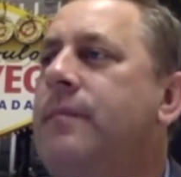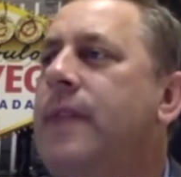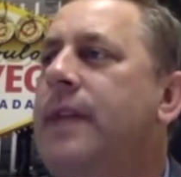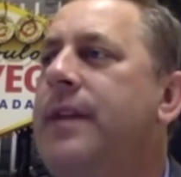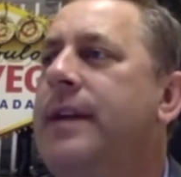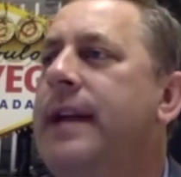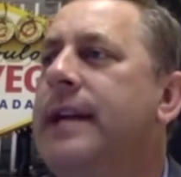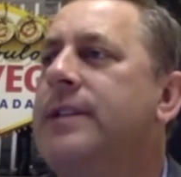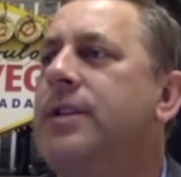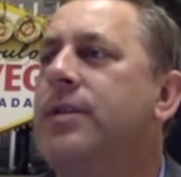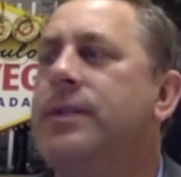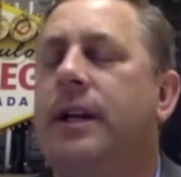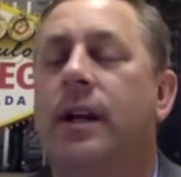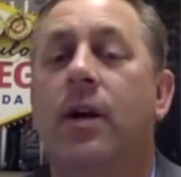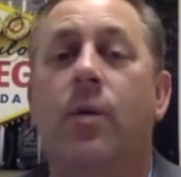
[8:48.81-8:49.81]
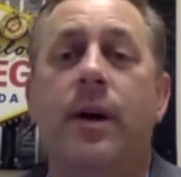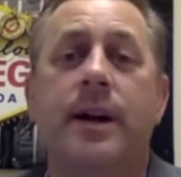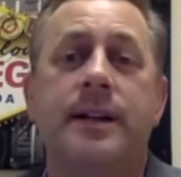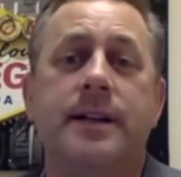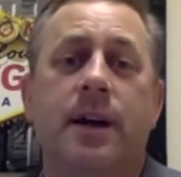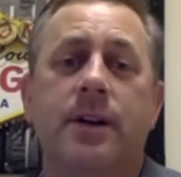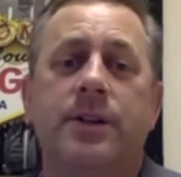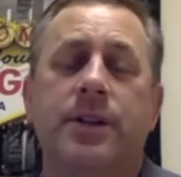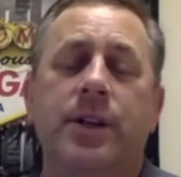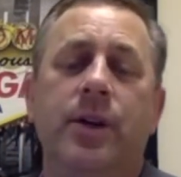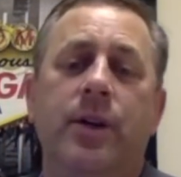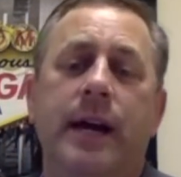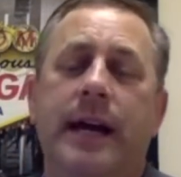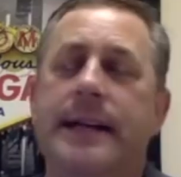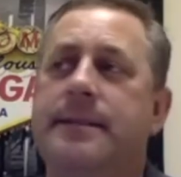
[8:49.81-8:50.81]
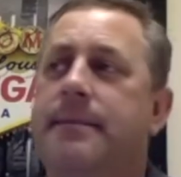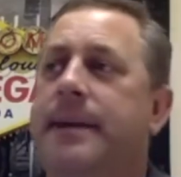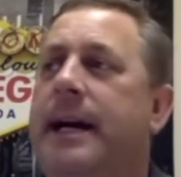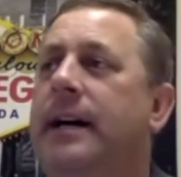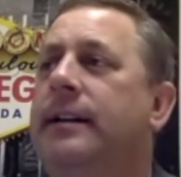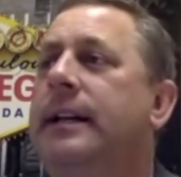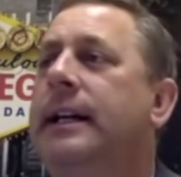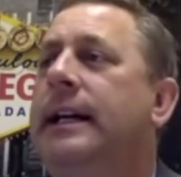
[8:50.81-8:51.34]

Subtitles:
The next hotel I want to talk to you guys about